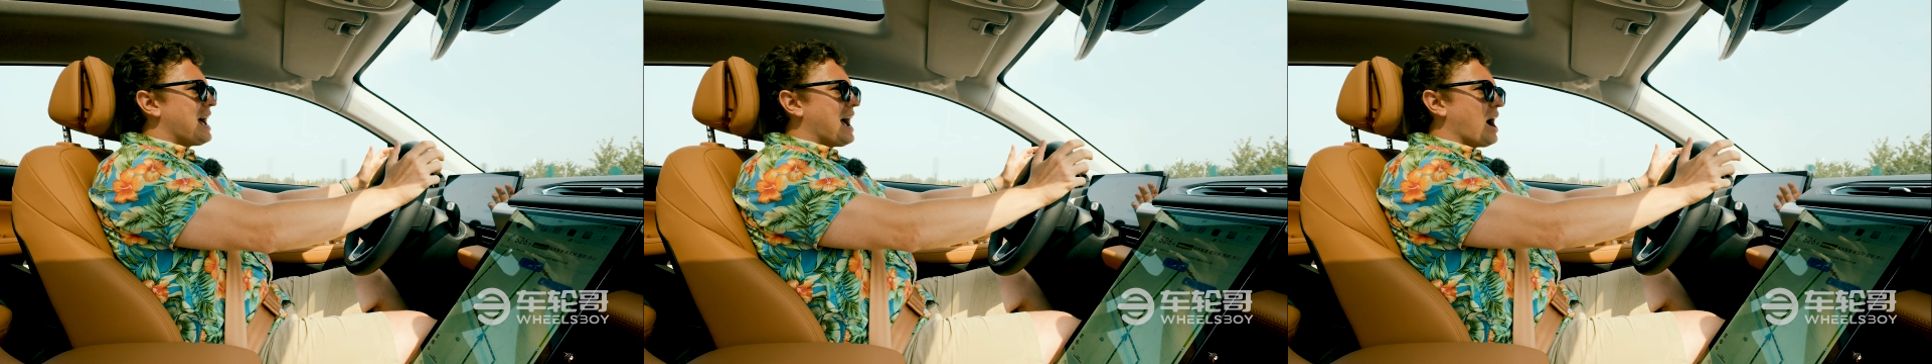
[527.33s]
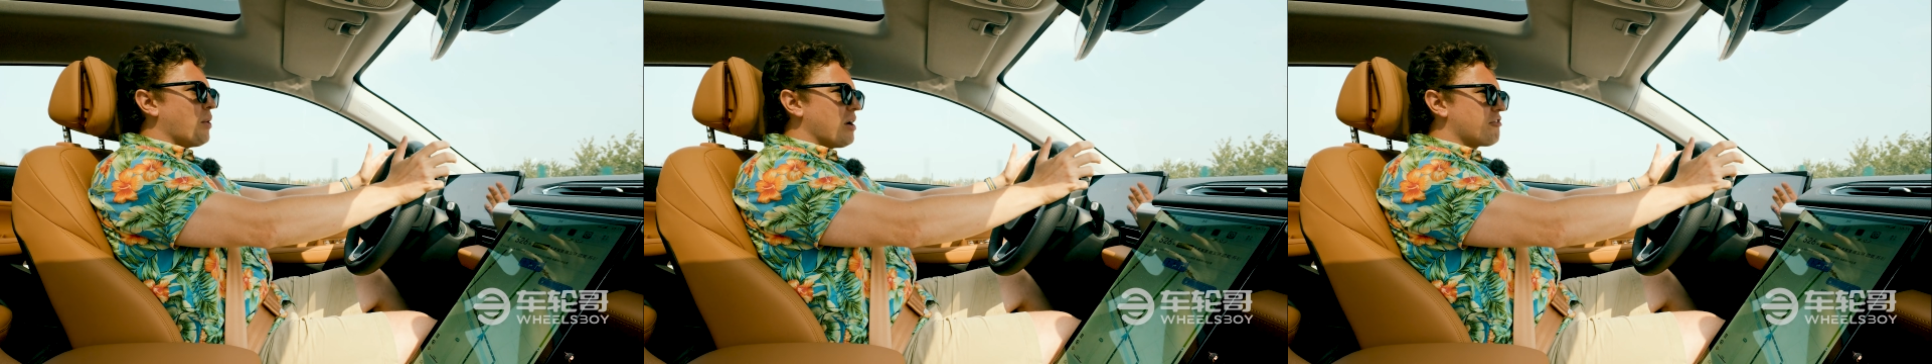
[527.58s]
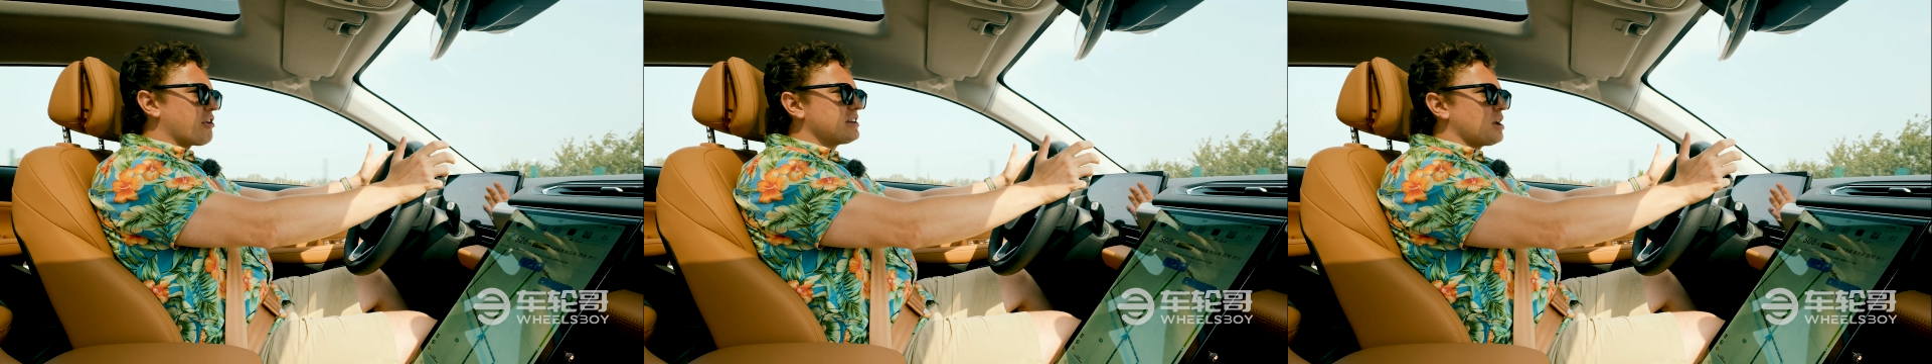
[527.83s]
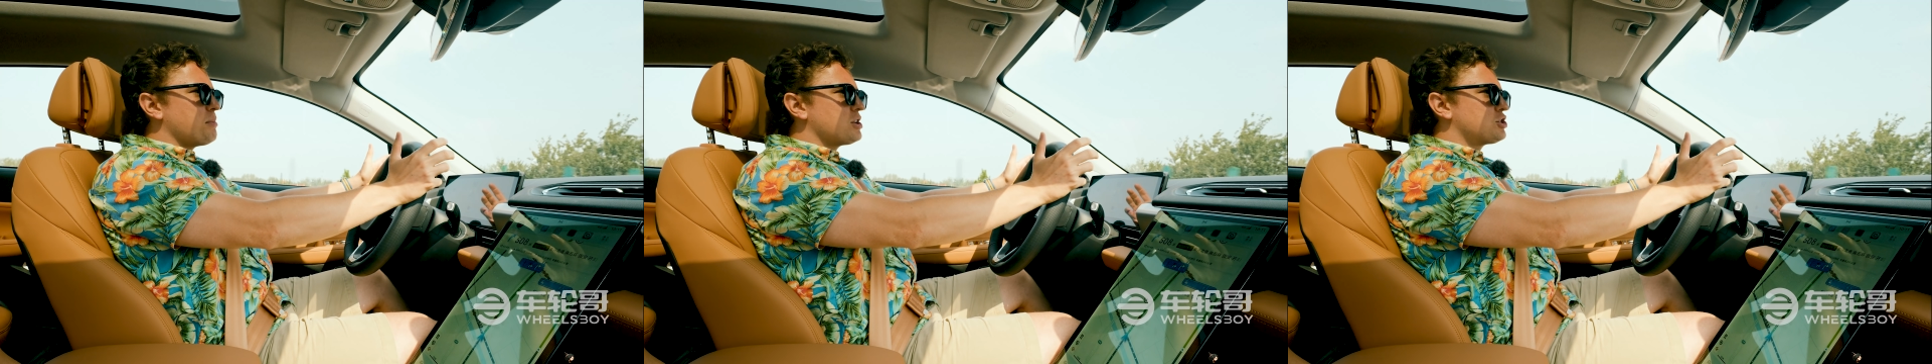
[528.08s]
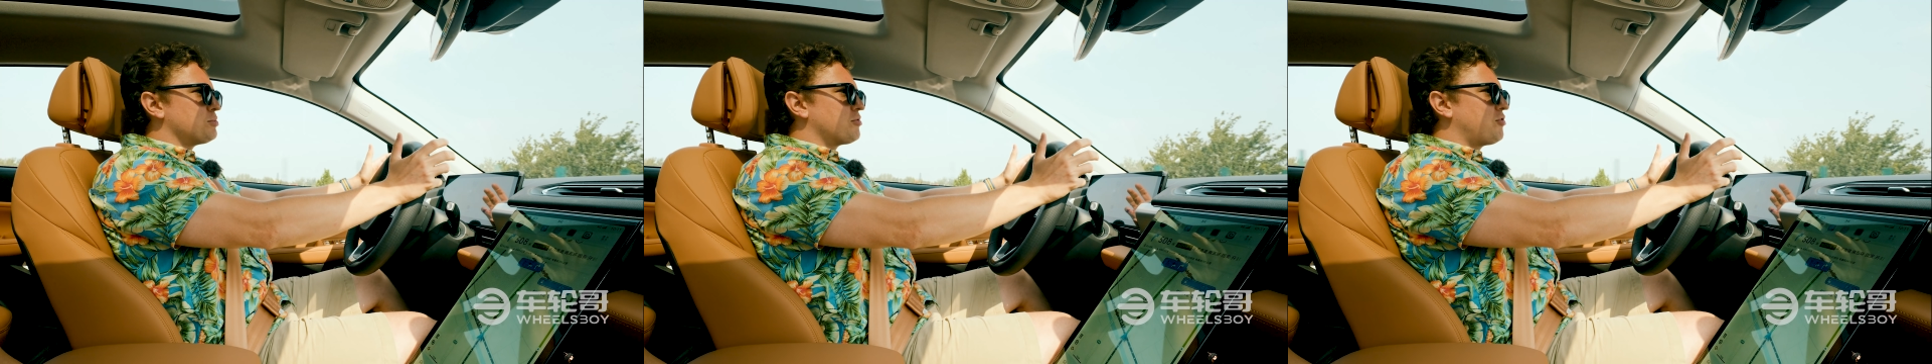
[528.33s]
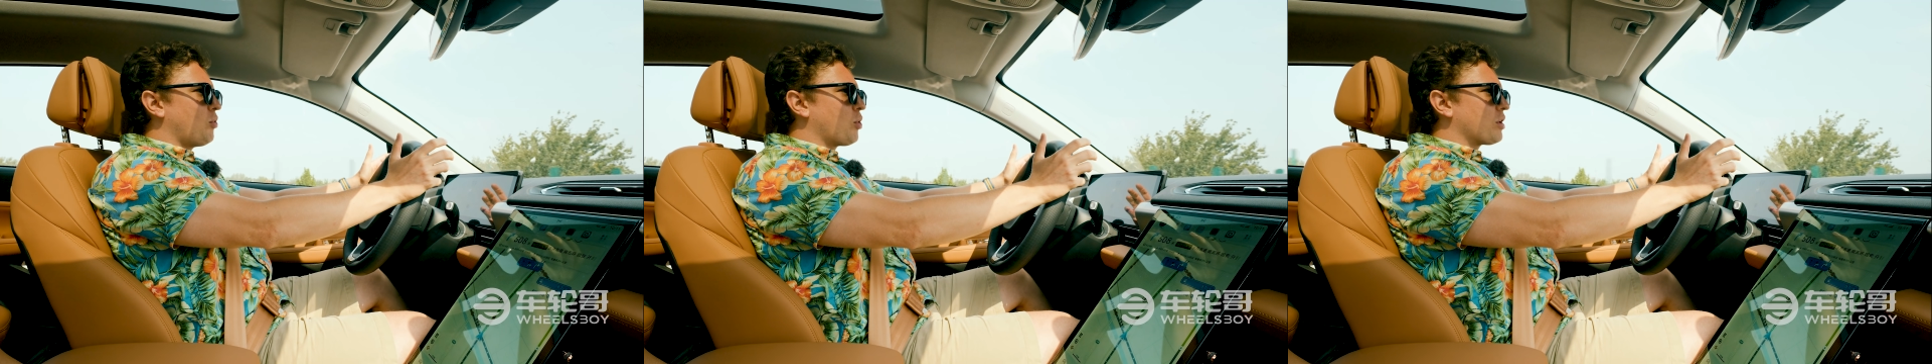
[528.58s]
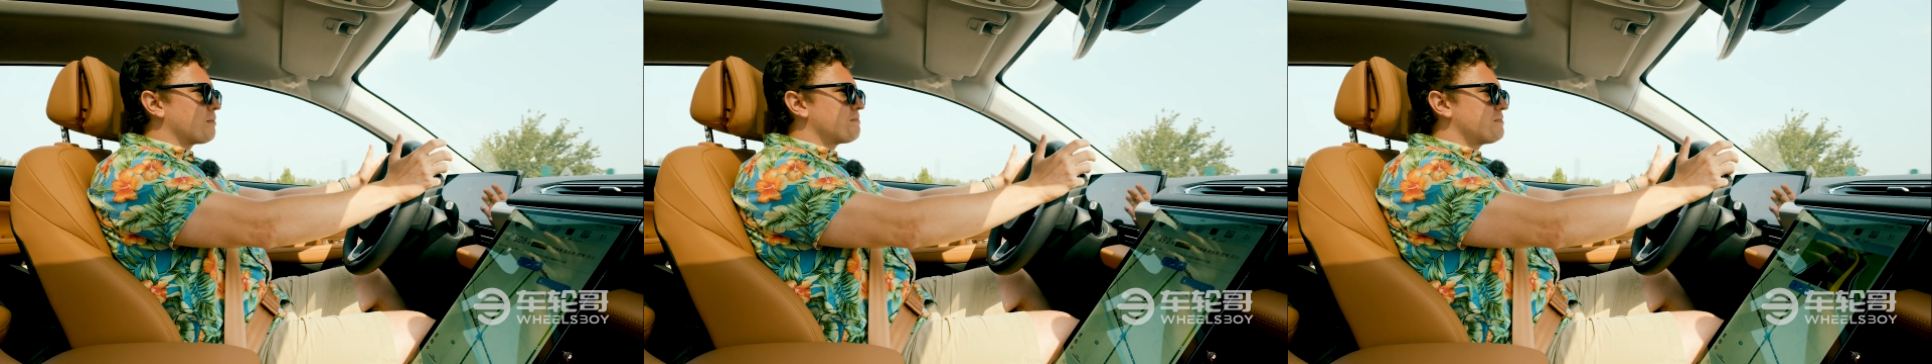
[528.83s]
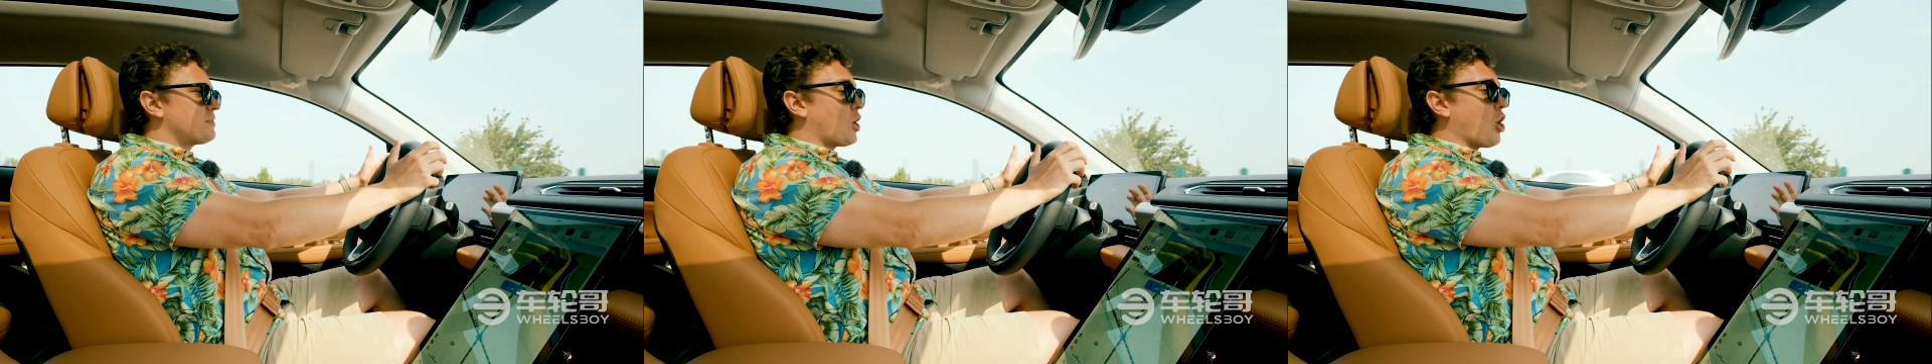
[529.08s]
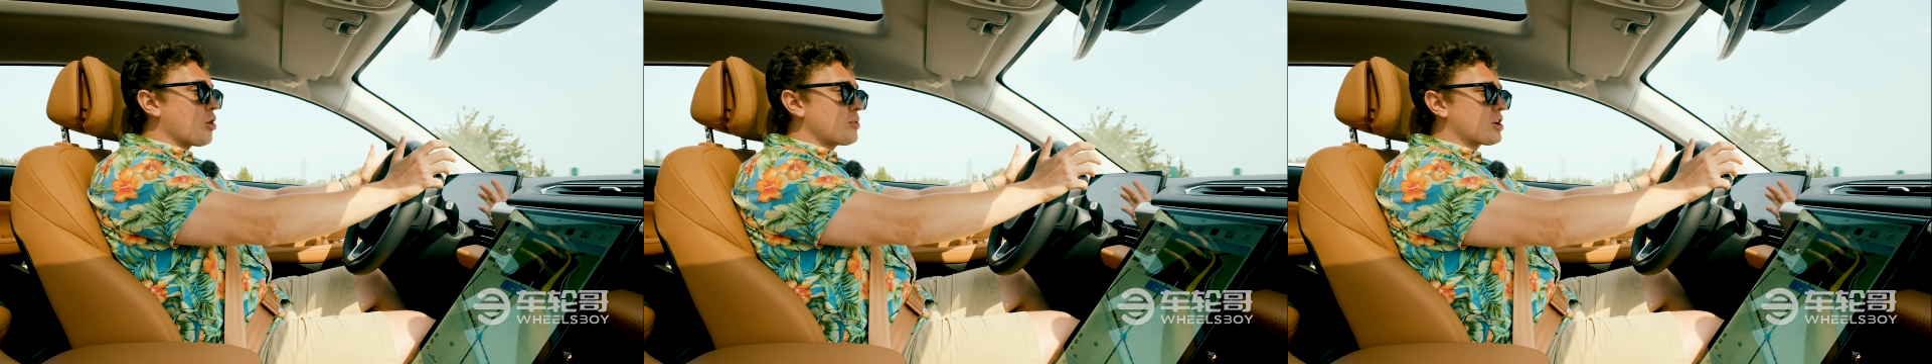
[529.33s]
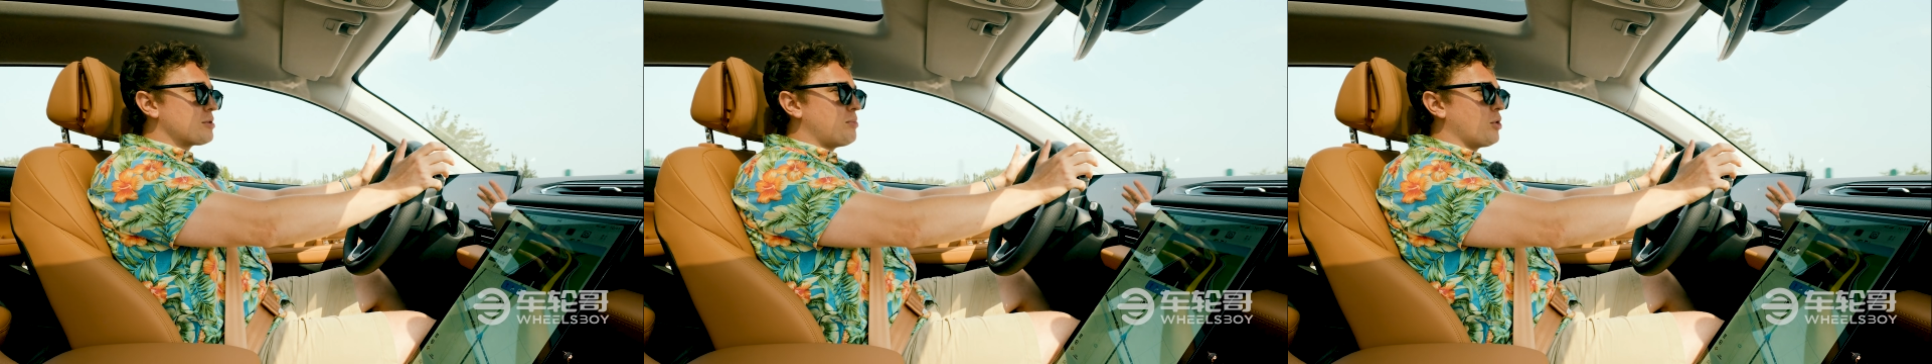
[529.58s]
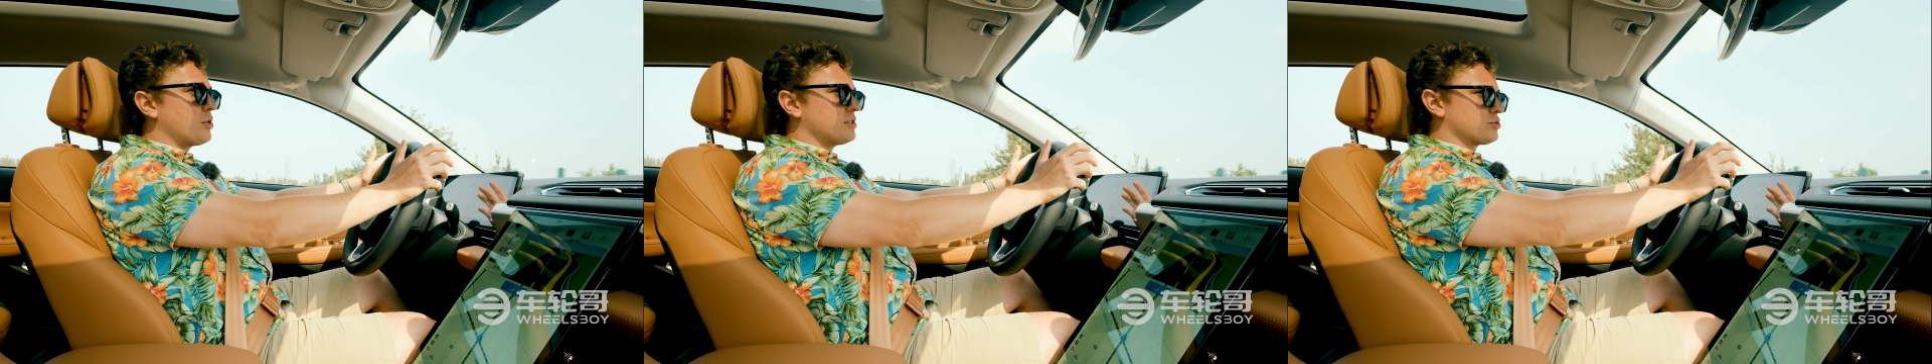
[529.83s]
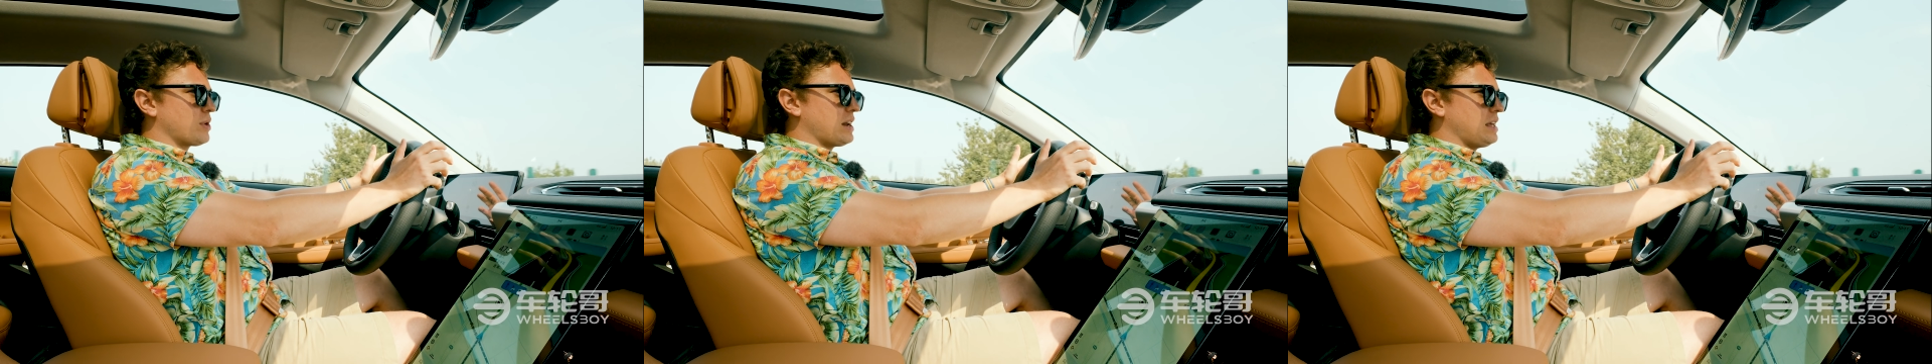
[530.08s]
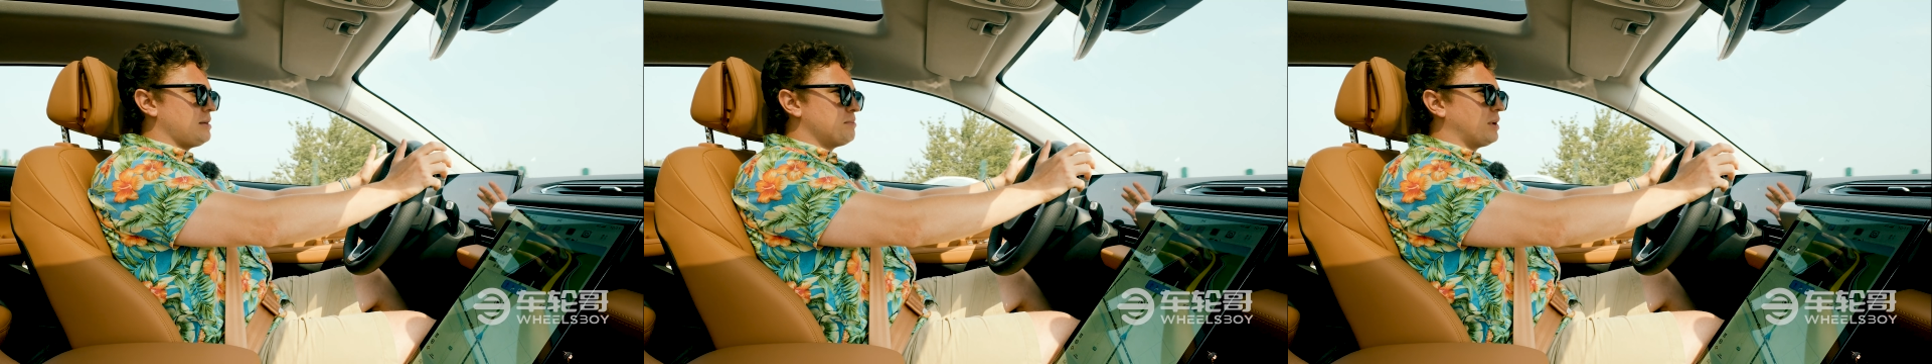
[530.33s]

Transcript: However, as I mentioned before, the hardware component is ready,